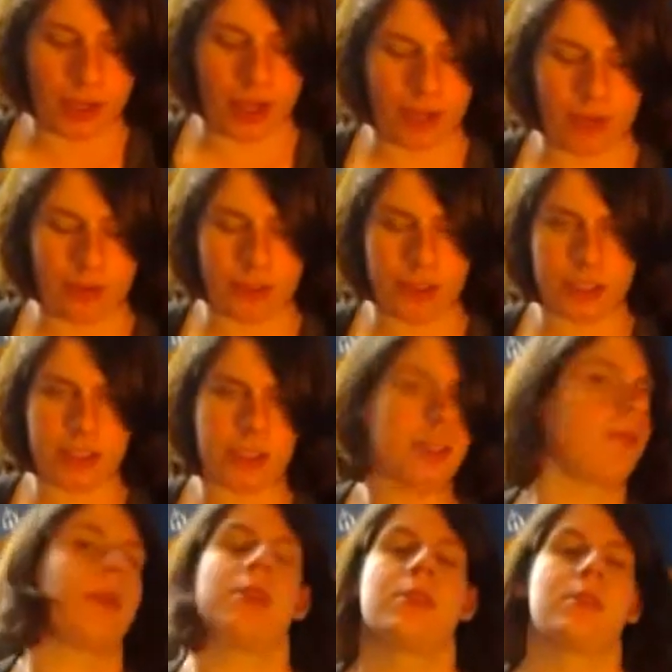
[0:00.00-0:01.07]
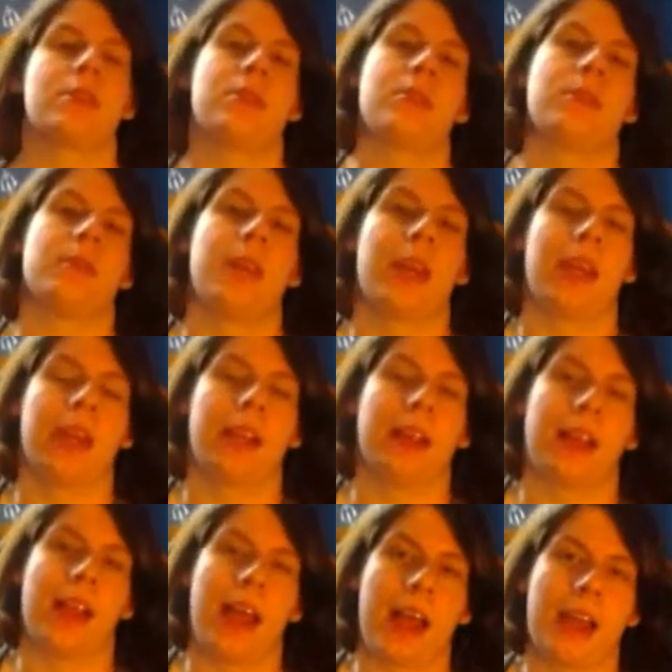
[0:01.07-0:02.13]
and I recently went to a
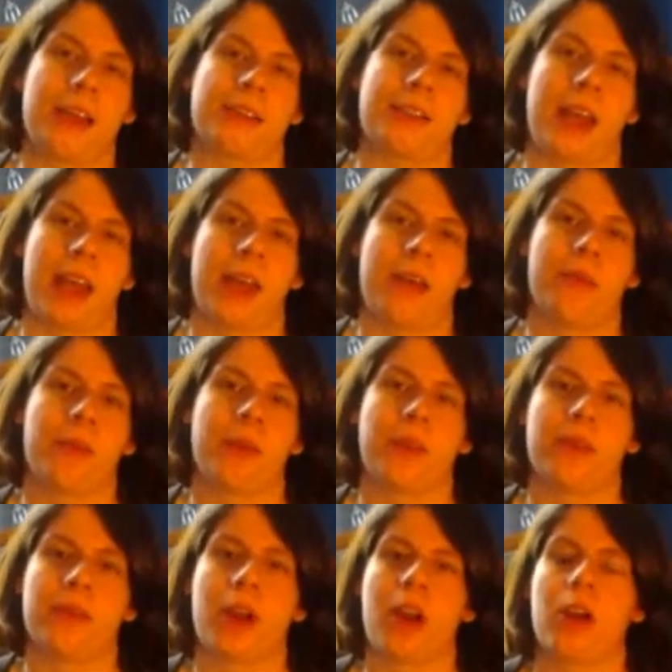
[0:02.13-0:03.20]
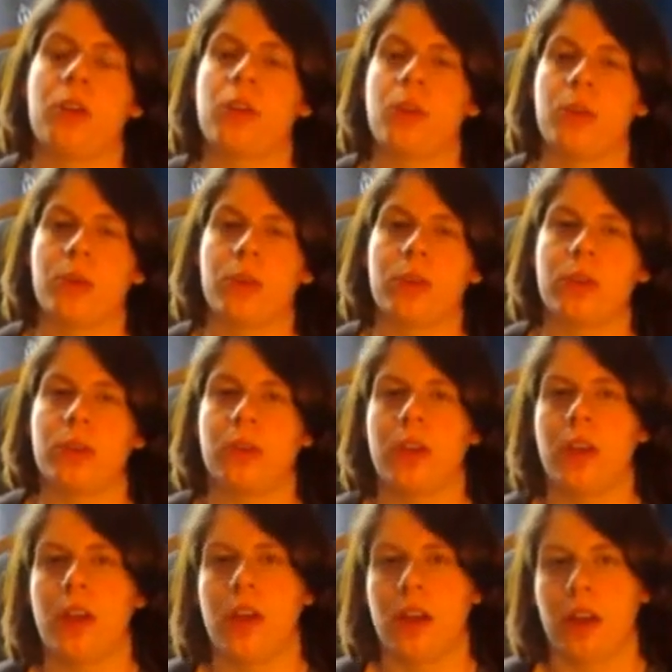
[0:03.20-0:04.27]
class at one of our
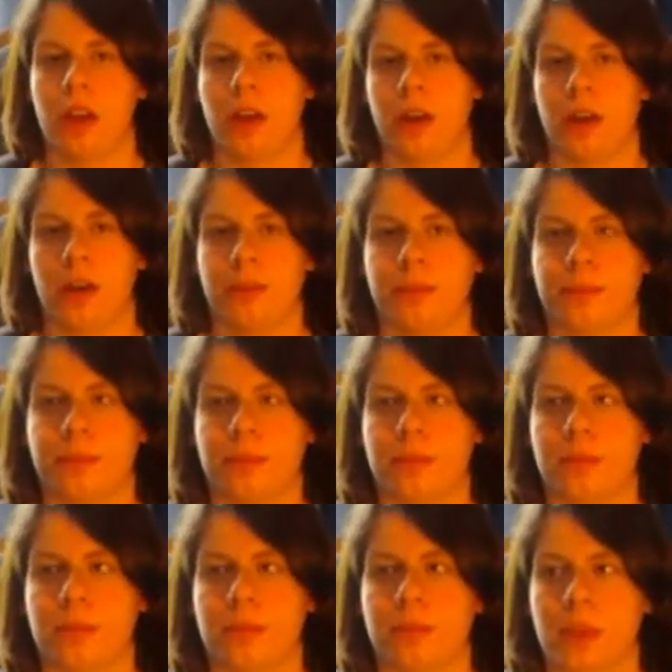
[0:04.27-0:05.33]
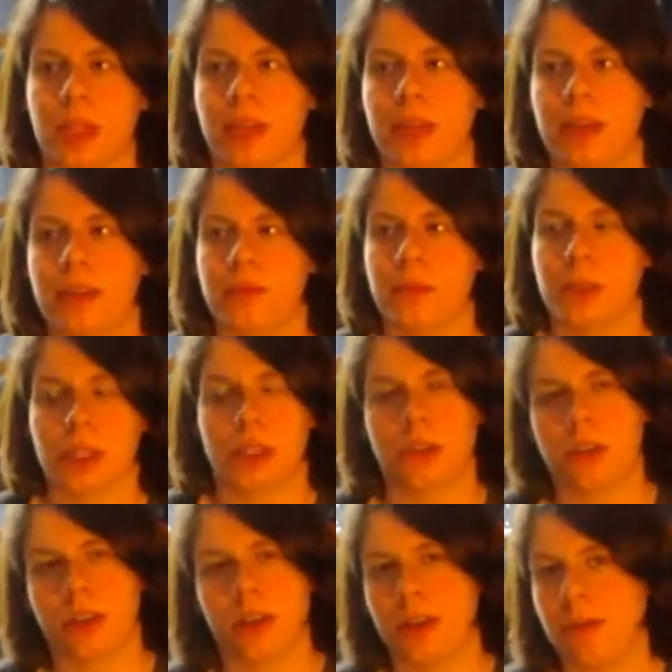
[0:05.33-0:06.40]
local kind of
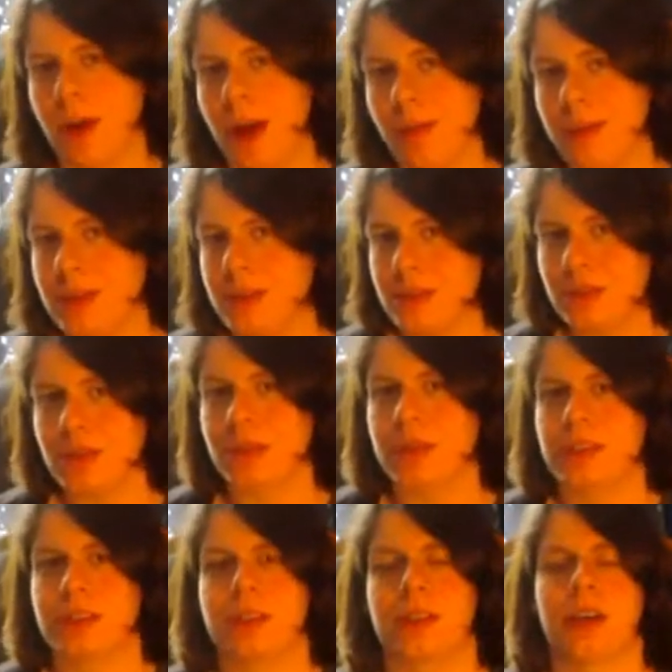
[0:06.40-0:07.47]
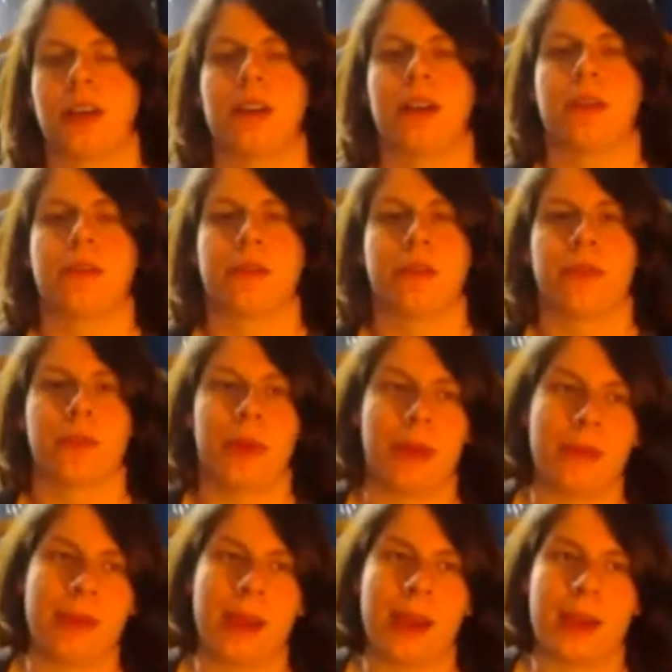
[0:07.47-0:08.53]
maternity mommy stores. It's got a lot of different
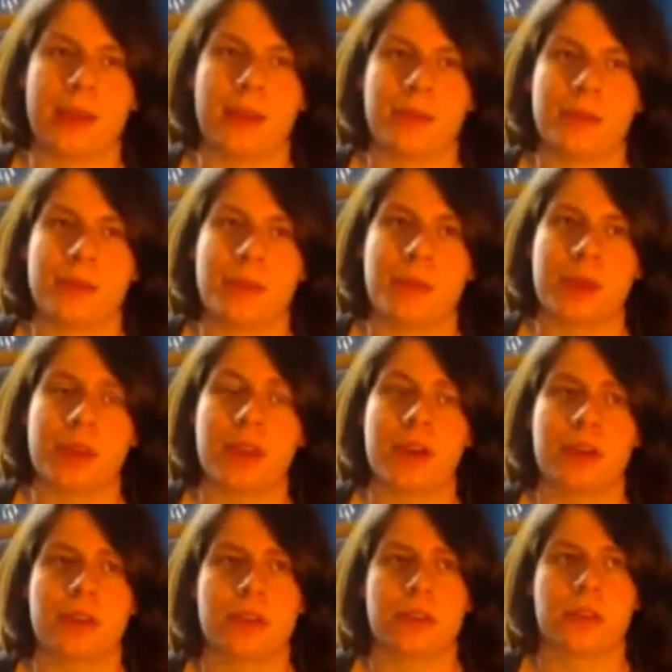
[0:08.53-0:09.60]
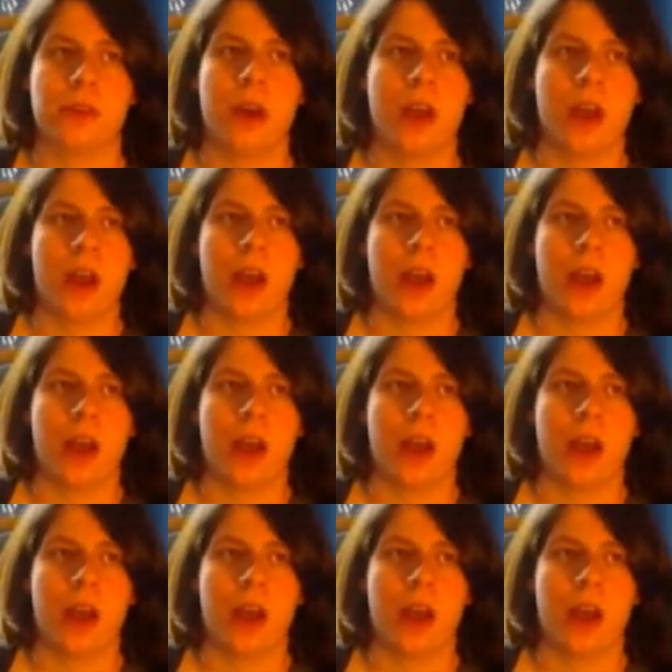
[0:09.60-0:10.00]
baby items, but they also